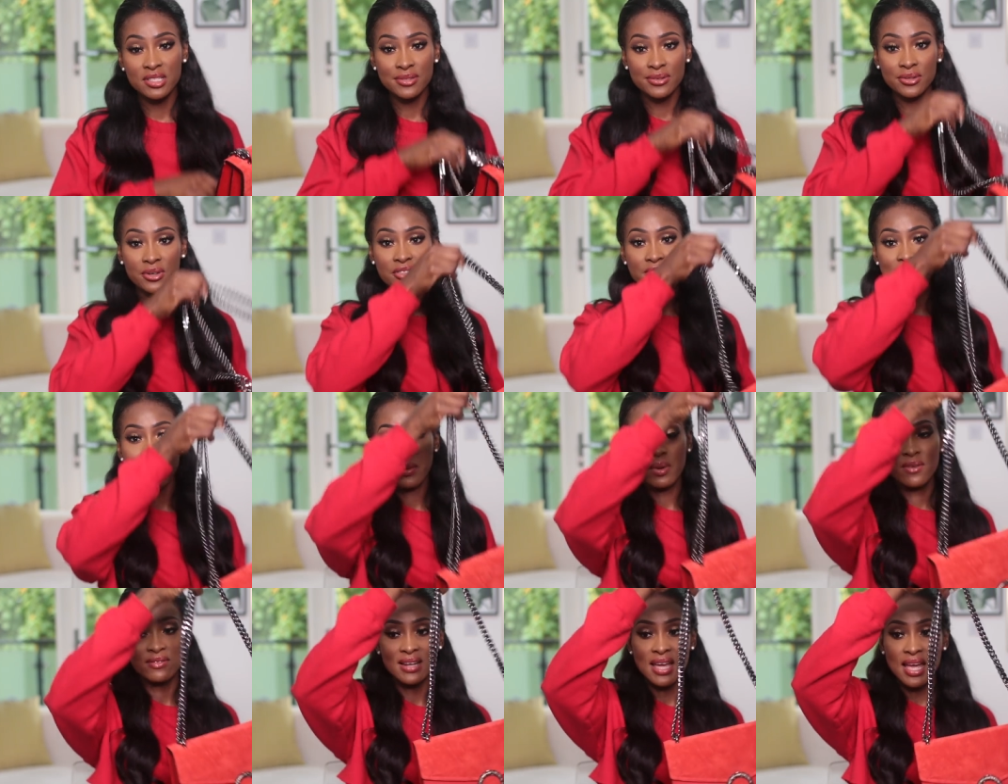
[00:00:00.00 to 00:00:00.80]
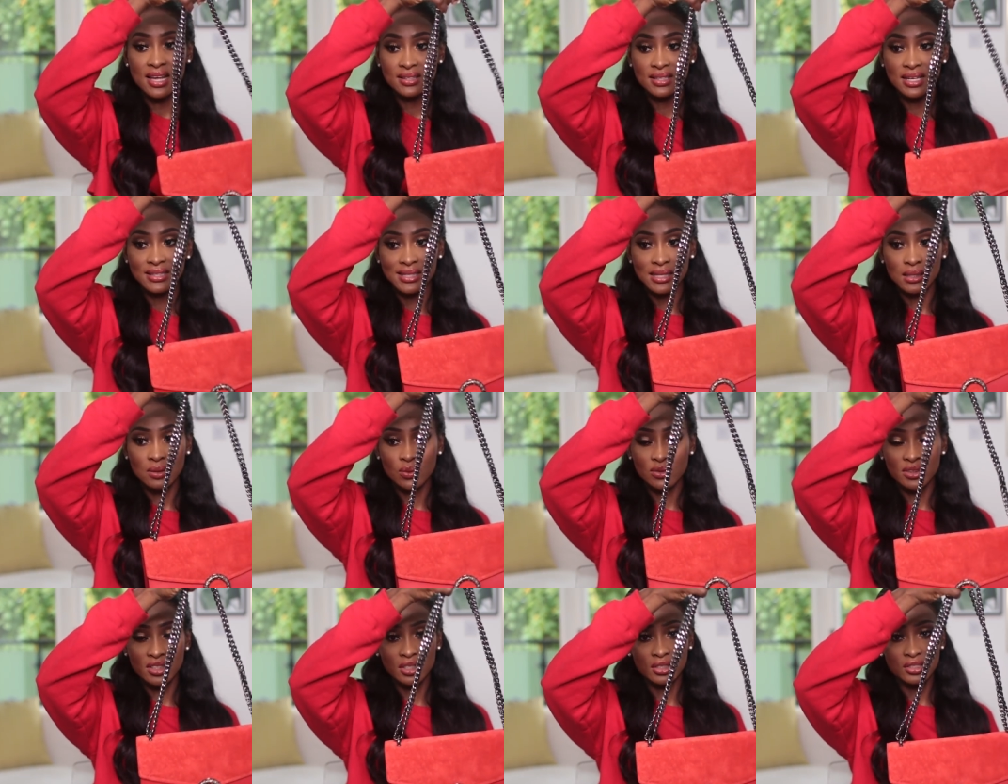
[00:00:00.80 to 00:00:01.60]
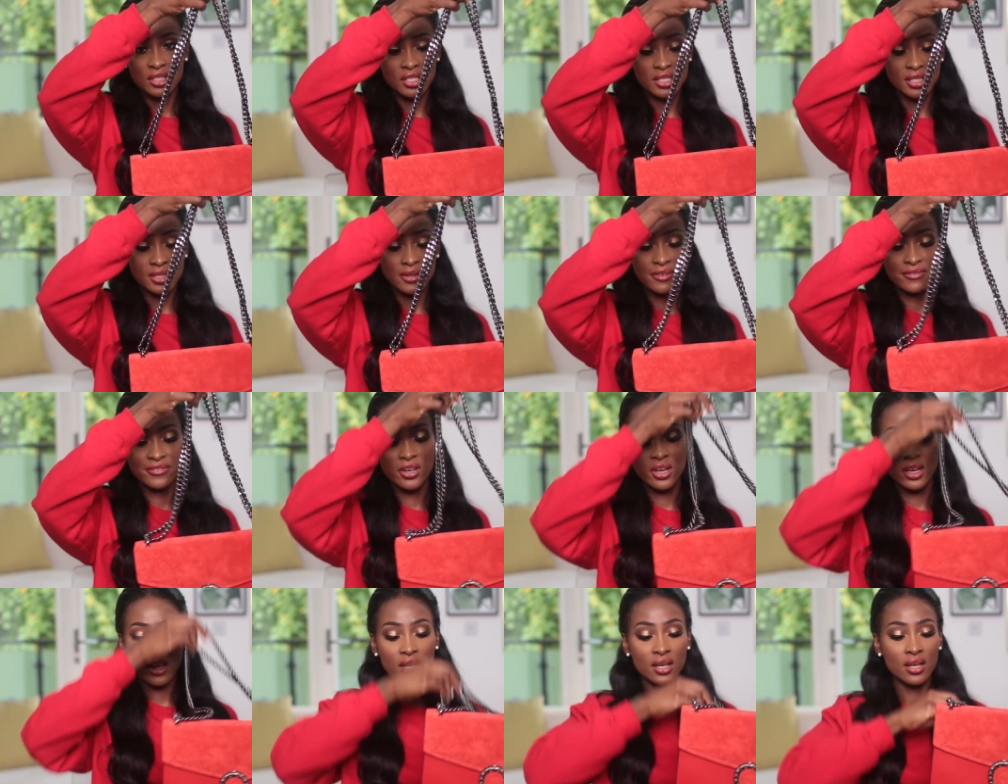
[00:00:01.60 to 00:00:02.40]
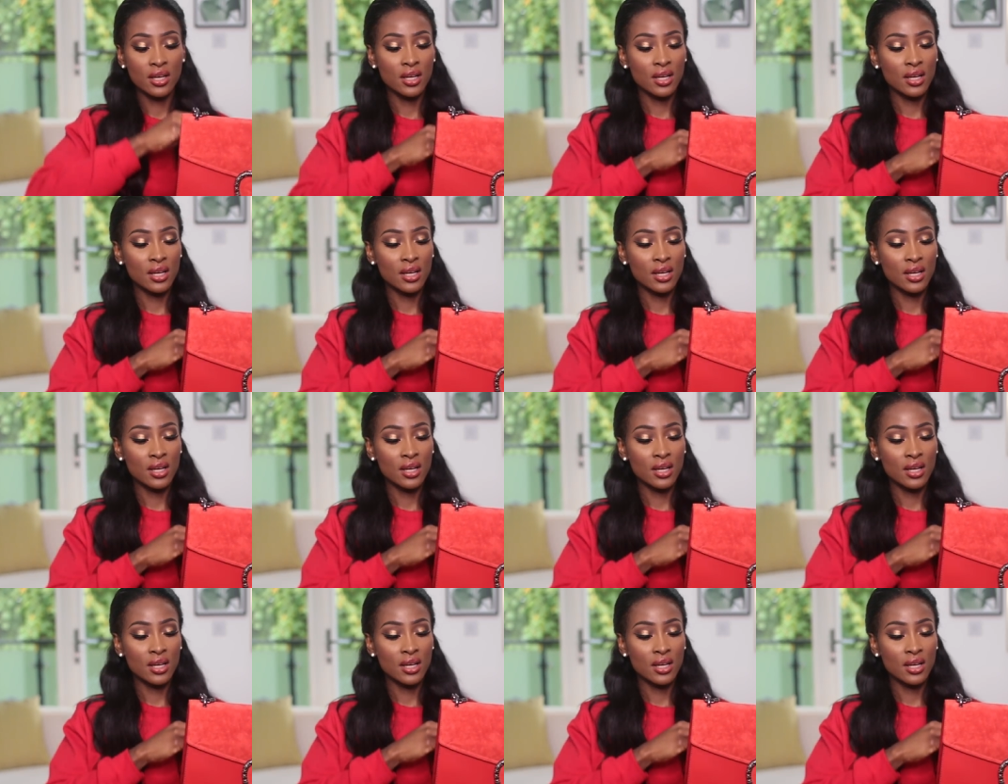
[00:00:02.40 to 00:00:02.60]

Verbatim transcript: as the real thing with like and then the, the silver